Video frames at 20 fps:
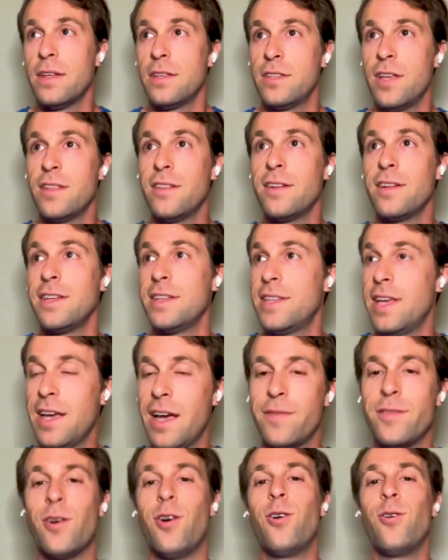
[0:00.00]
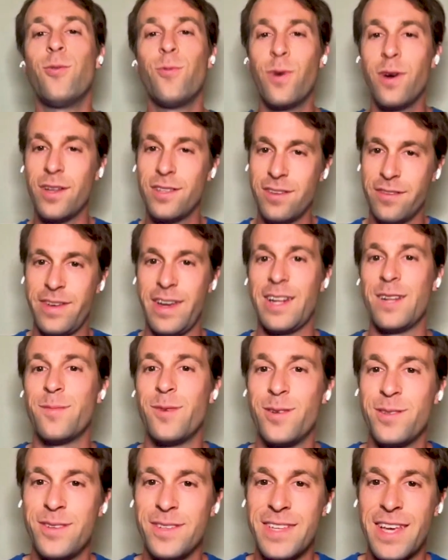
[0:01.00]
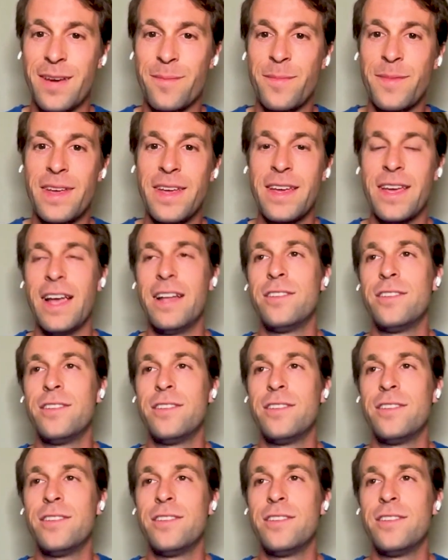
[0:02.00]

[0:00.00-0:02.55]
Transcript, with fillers: suddenly they have the whole world available to them.